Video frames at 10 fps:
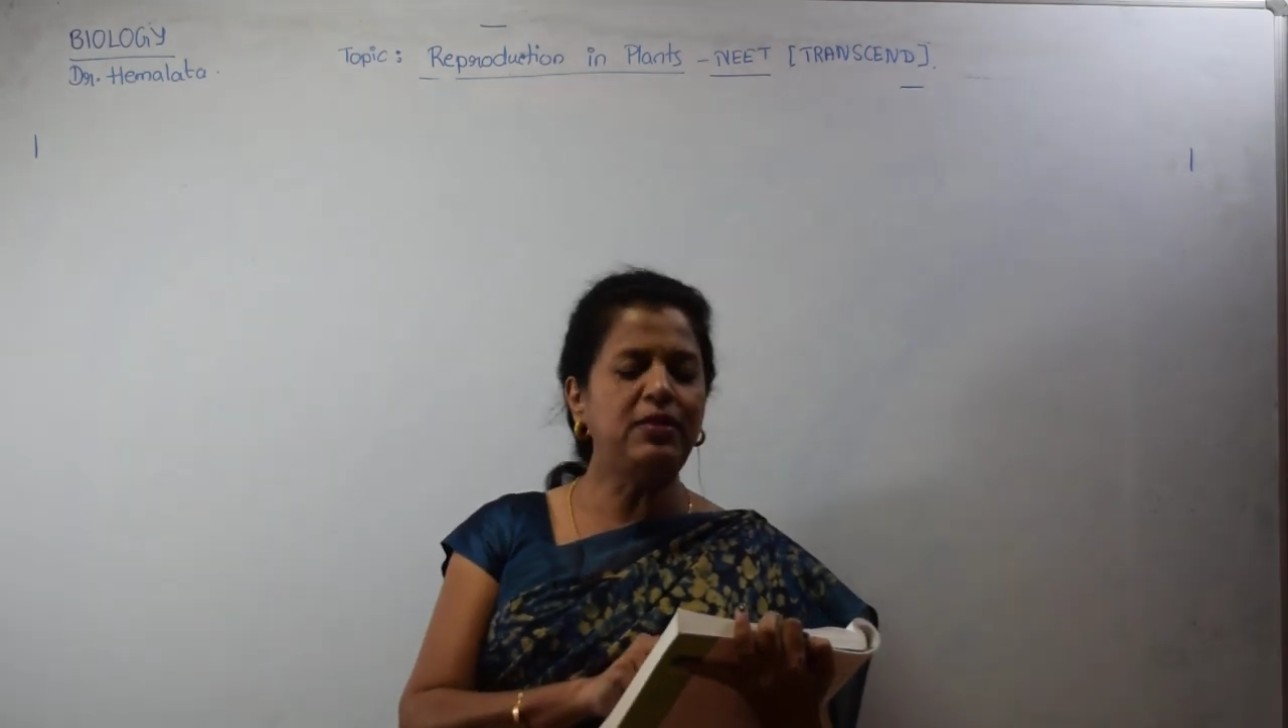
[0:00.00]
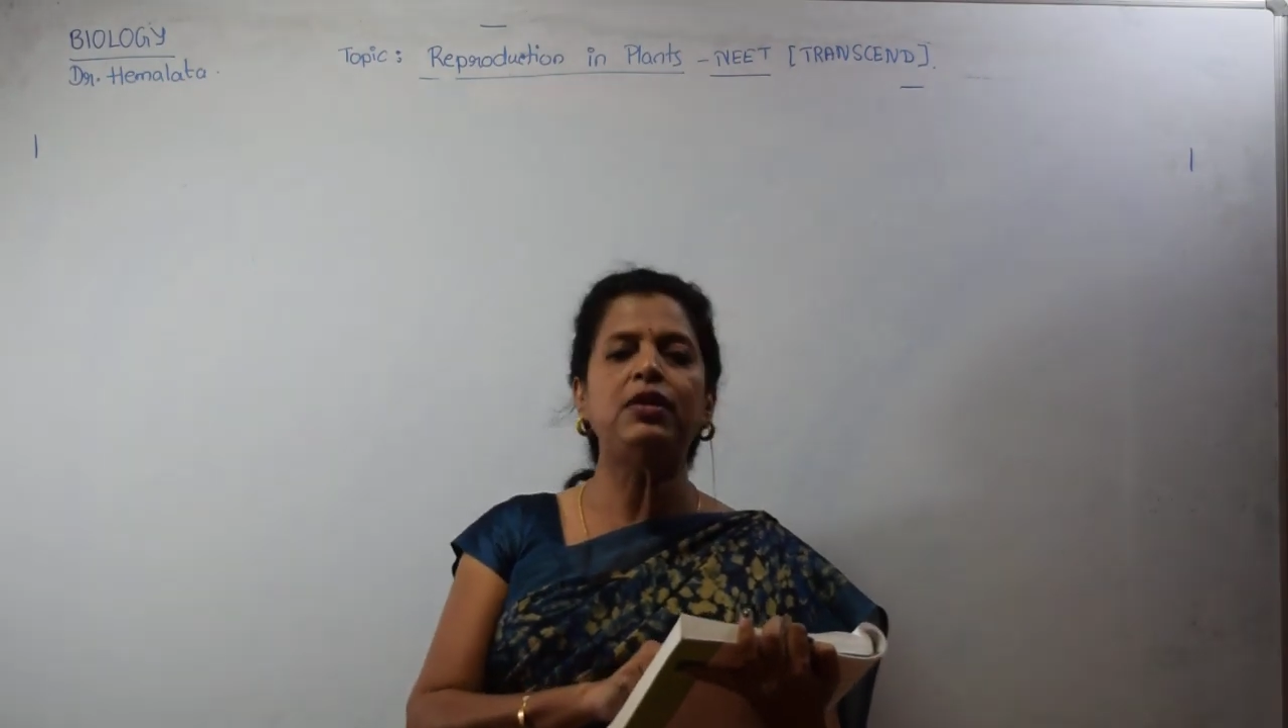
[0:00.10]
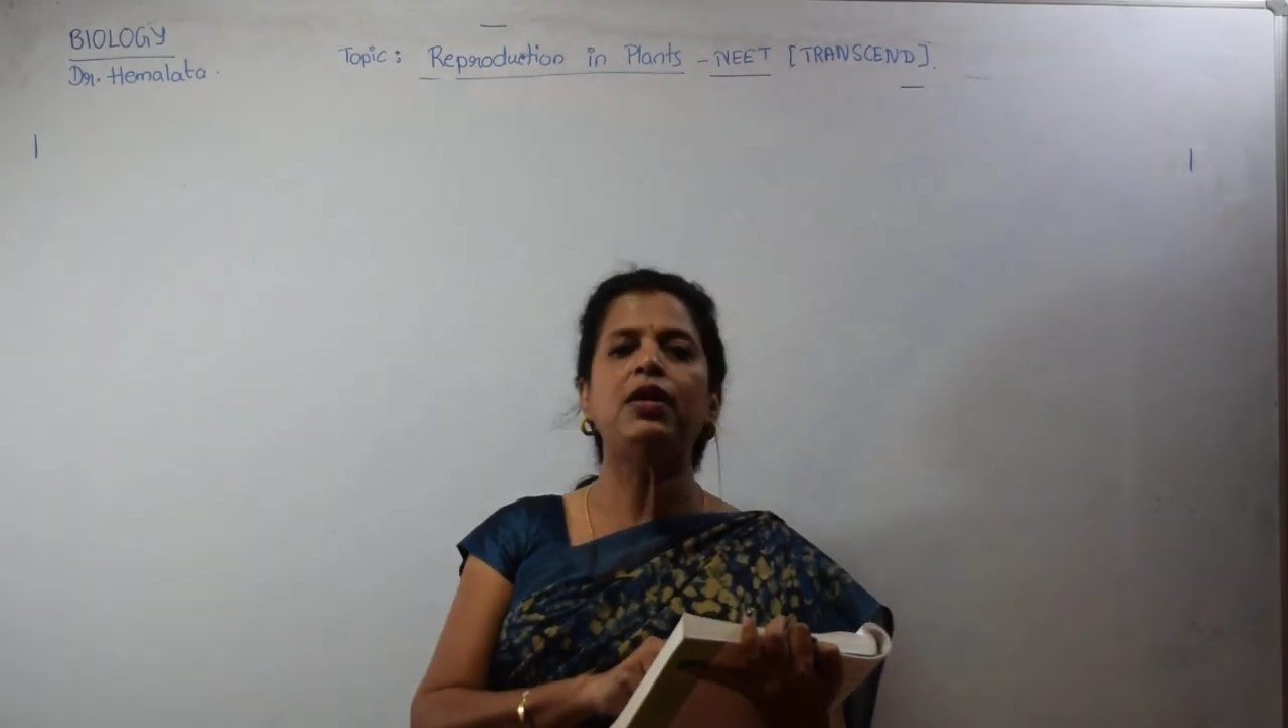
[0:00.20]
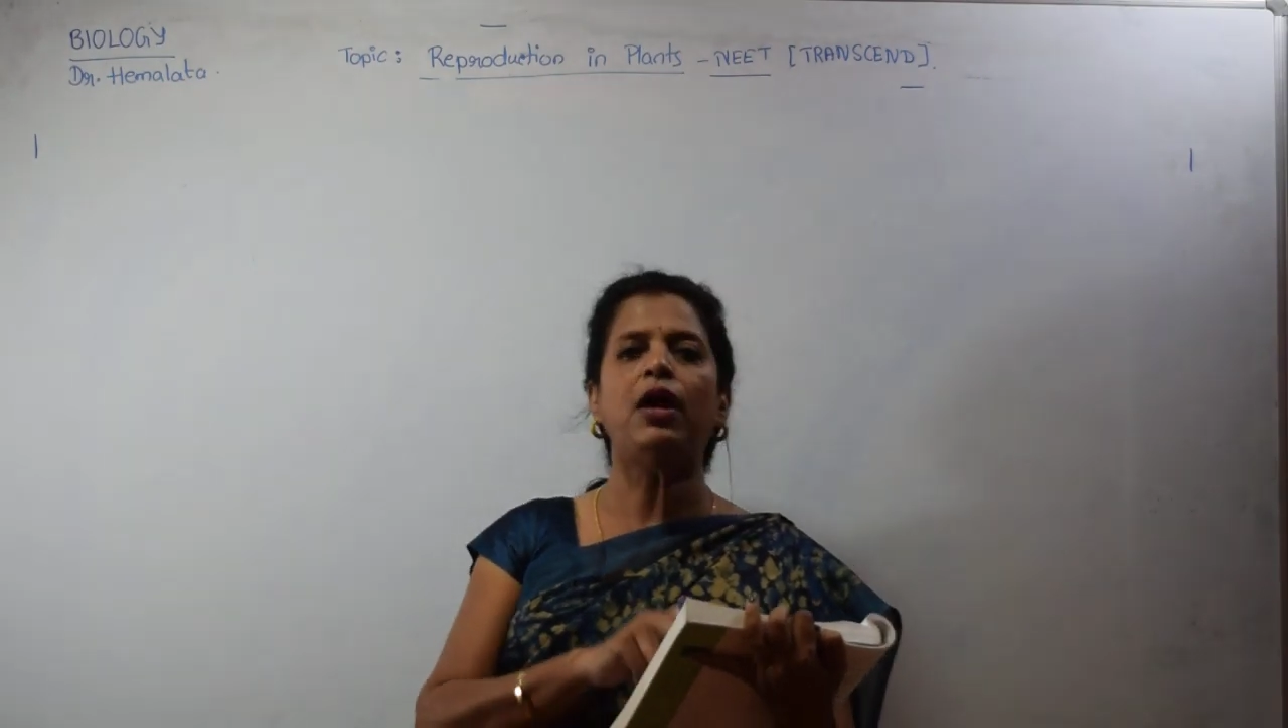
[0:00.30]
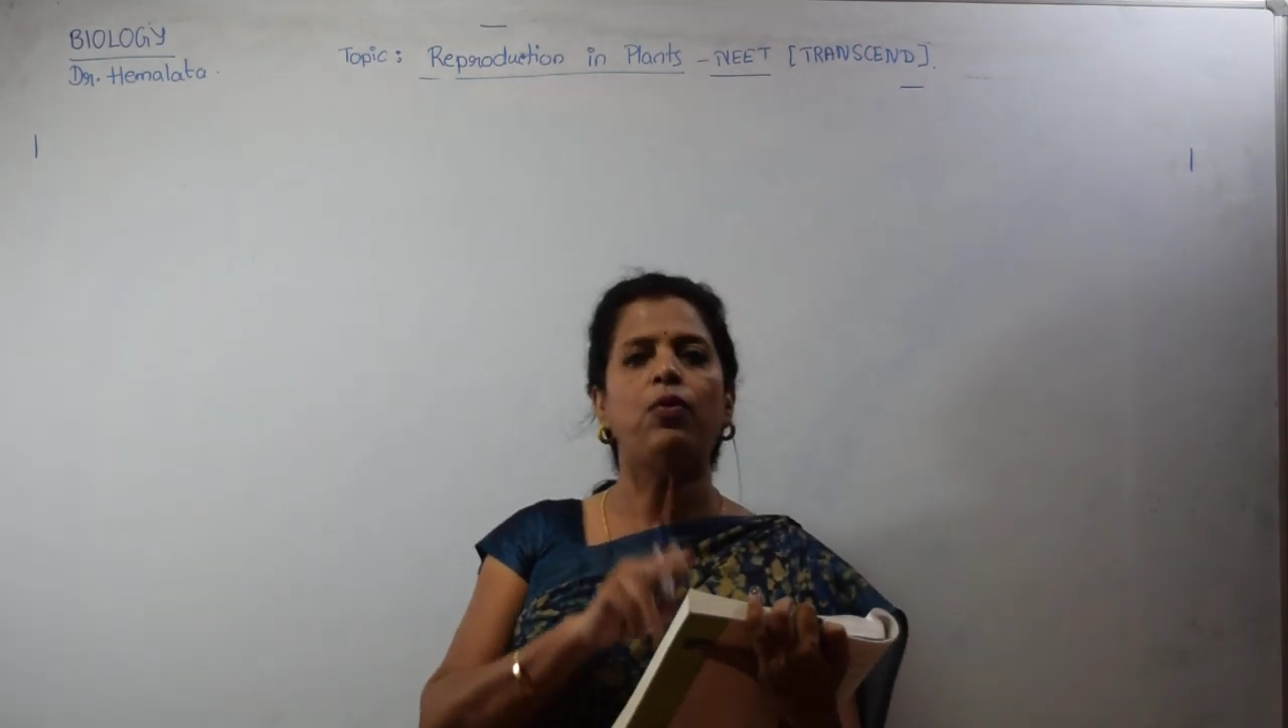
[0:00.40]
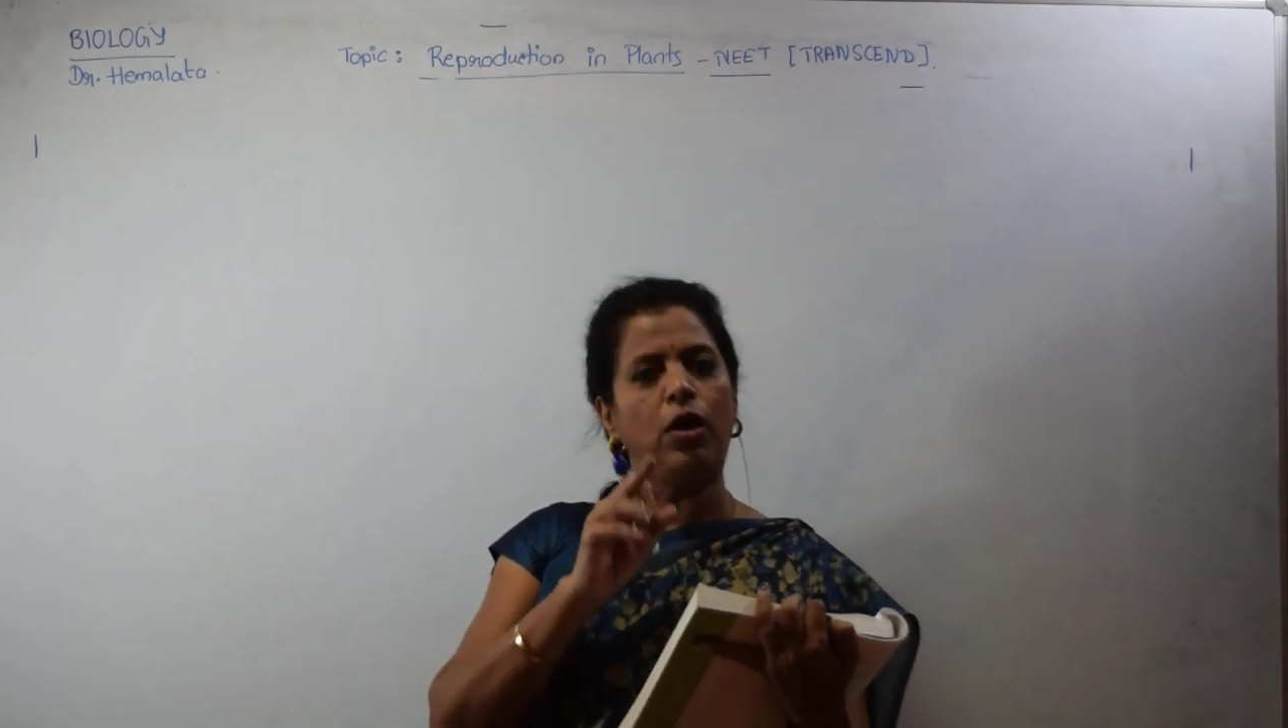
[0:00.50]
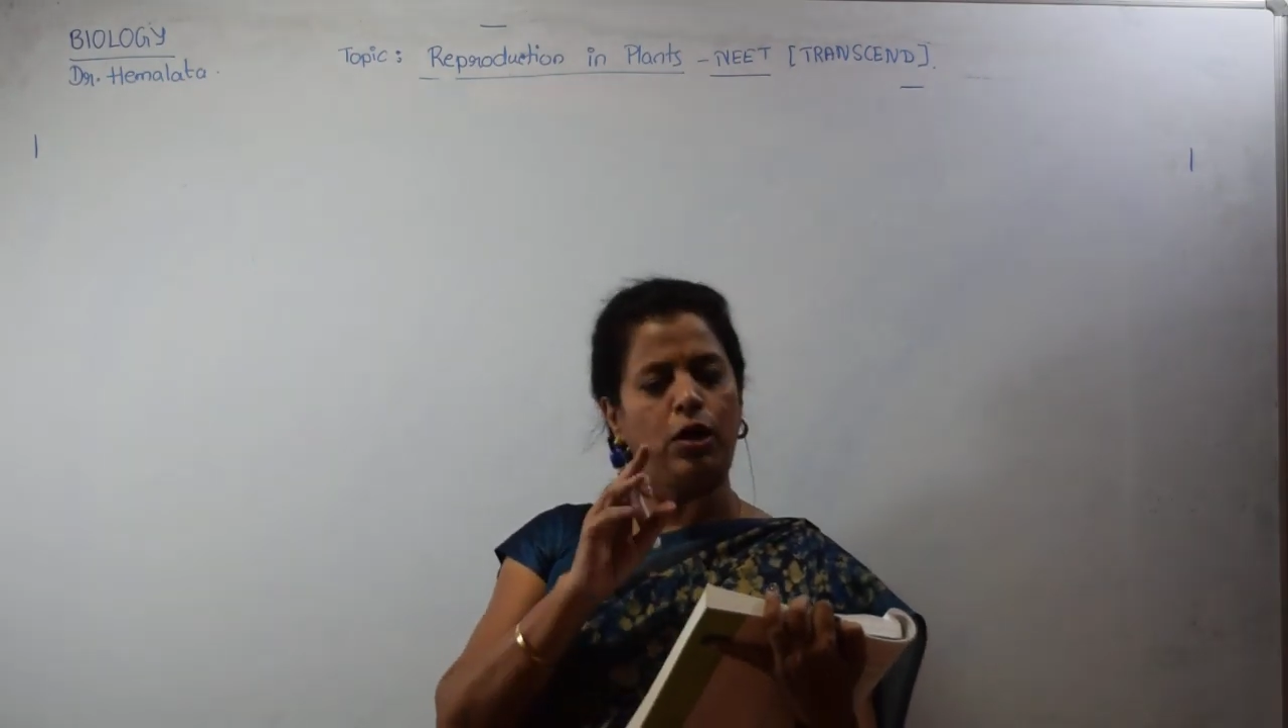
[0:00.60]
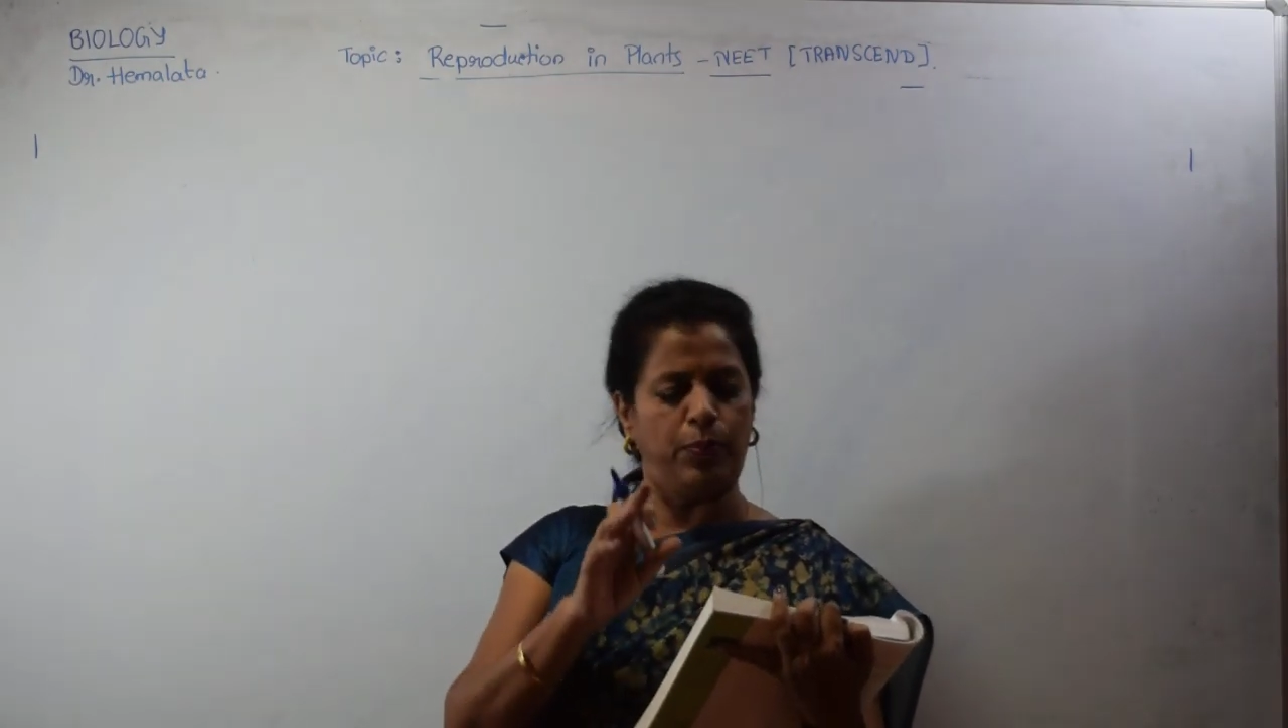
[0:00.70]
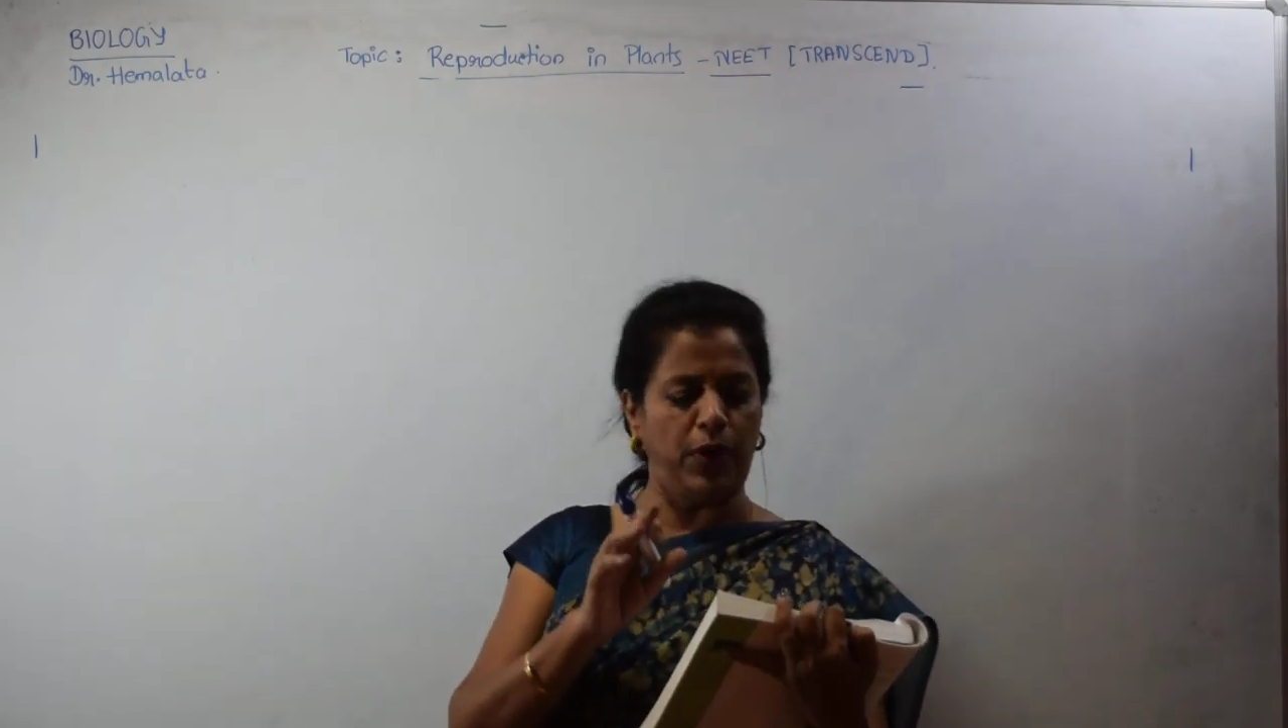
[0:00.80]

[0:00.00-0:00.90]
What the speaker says: three are water